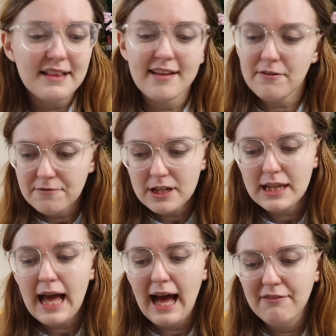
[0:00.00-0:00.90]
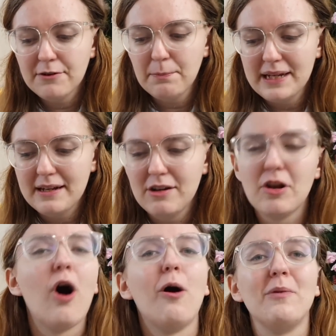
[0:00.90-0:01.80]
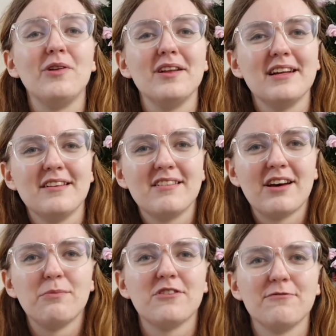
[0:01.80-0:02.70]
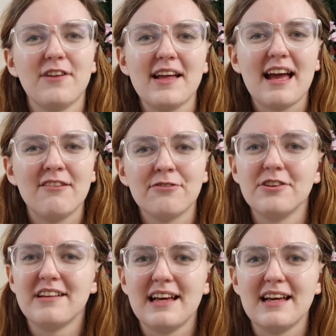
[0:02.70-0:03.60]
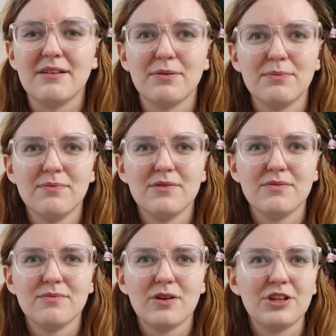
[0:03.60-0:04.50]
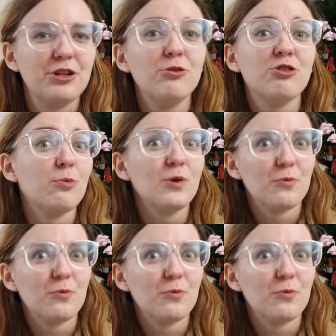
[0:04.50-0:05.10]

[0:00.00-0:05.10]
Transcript: definitely haven't been normal in terms of like everyday, usual